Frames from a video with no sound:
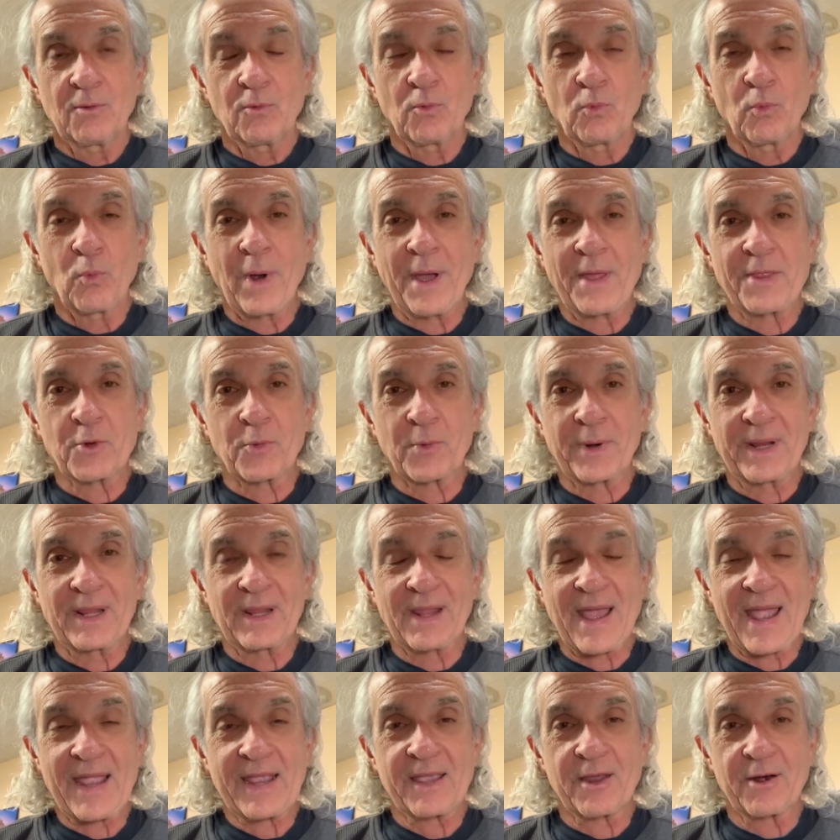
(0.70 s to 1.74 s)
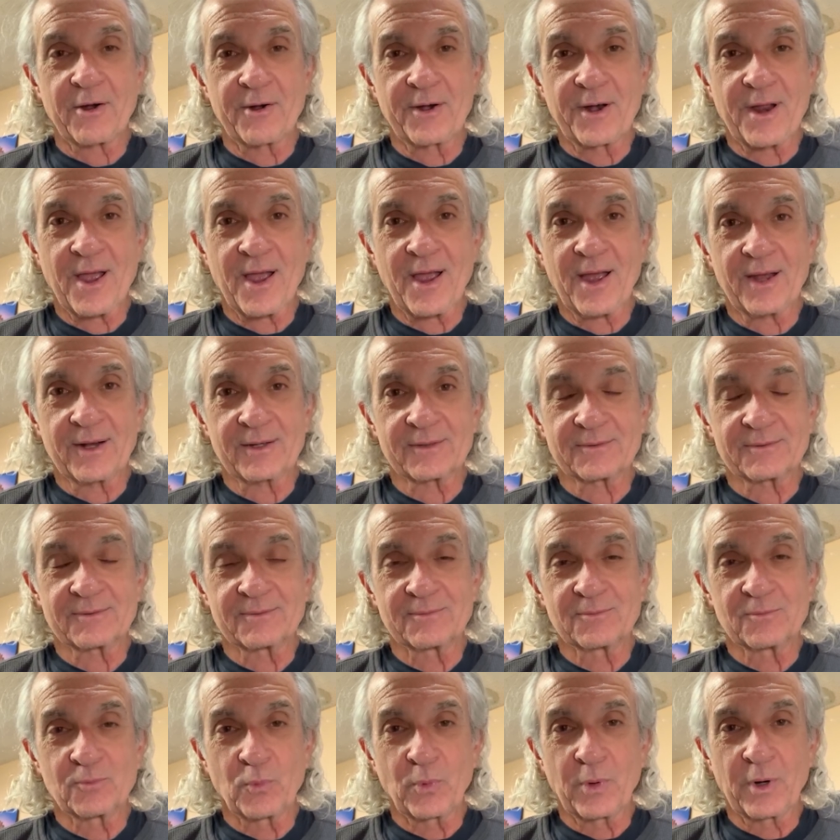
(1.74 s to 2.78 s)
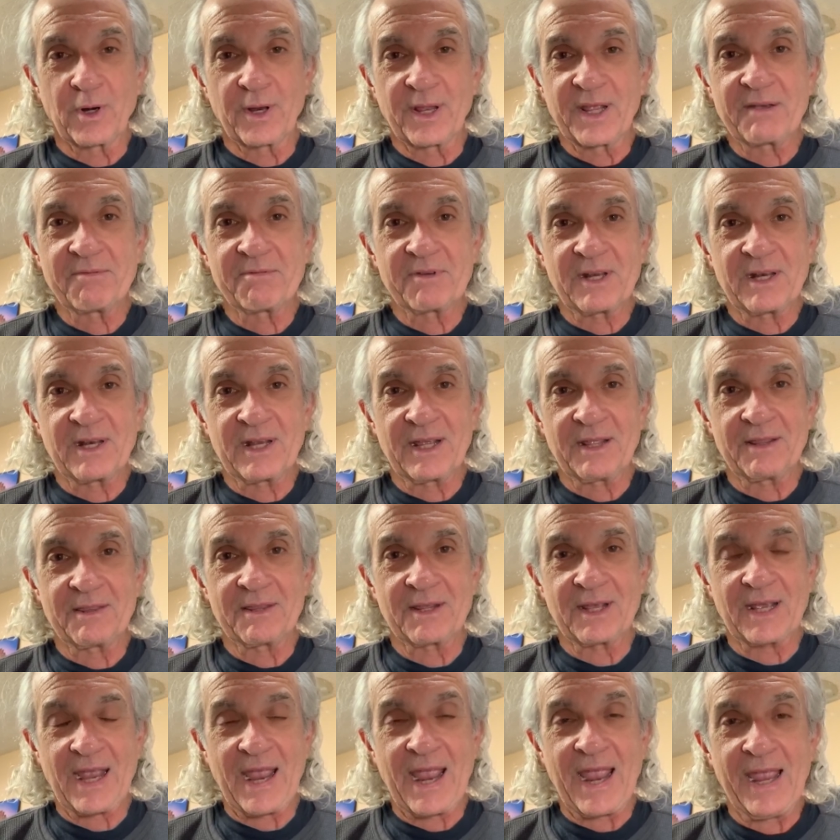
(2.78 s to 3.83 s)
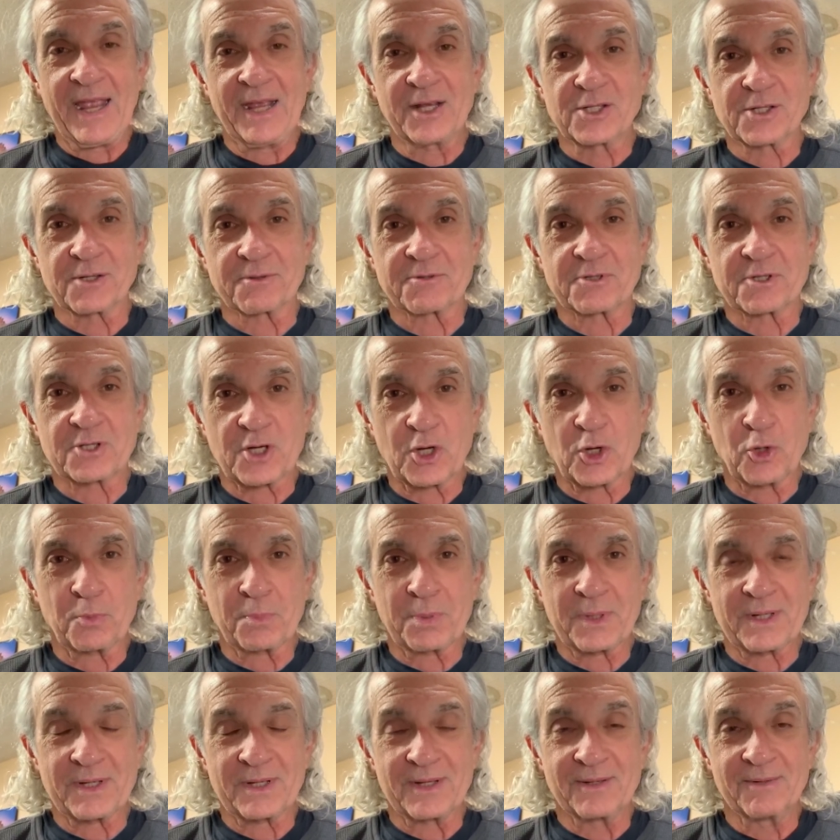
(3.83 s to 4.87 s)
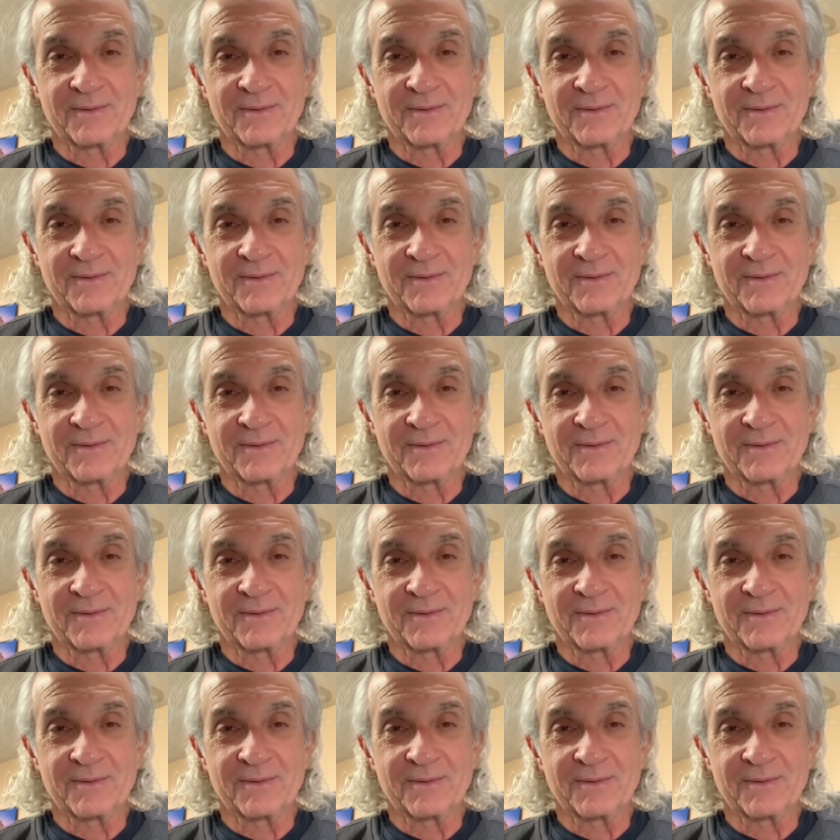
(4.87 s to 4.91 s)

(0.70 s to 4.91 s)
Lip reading: Whether we like it or not, we're living in the age of stupid.